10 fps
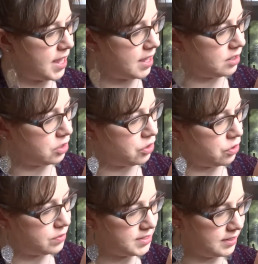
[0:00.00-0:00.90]
and
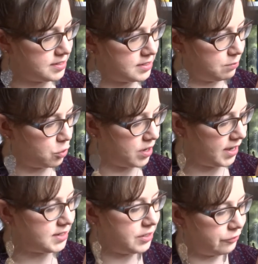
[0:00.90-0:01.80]
Neurosexism
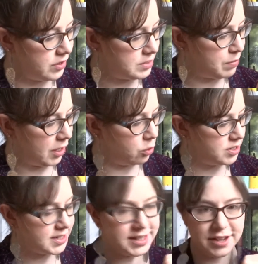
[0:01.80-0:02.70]
Create Difference by
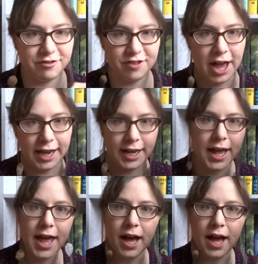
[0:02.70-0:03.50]
Cordelia Fine.